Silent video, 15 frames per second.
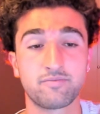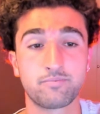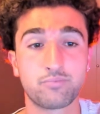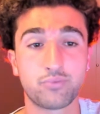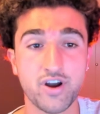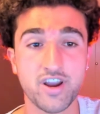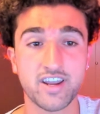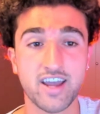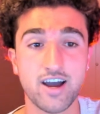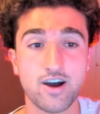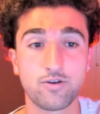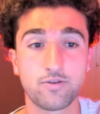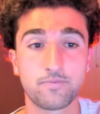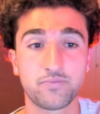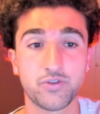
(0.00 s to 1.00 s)

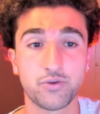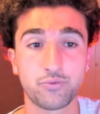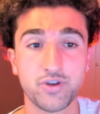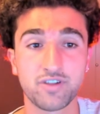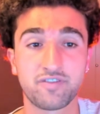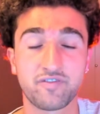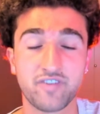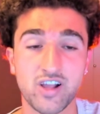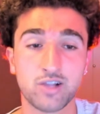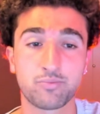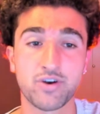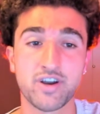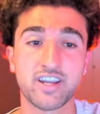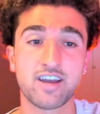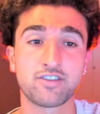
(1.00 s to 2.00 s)
breakout, the real failed
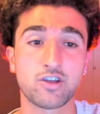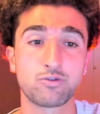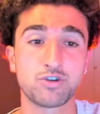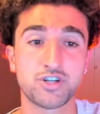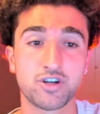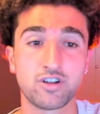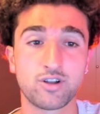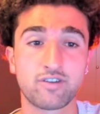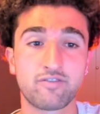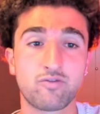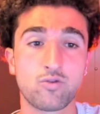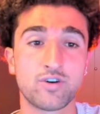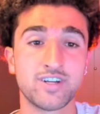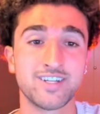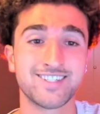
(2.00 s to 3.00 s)
breakout that we should look
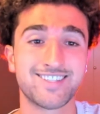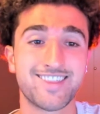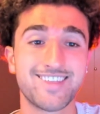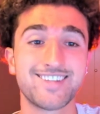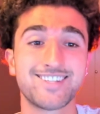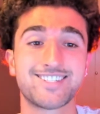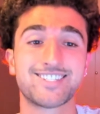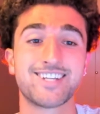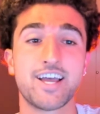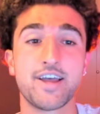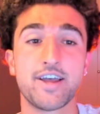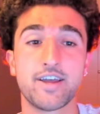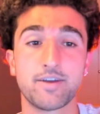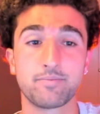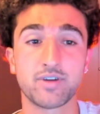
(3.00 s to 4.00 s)
for is this,
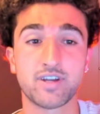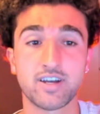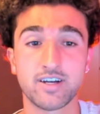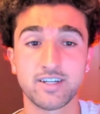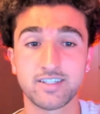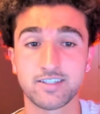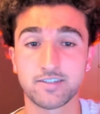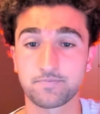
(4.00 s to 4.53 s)
because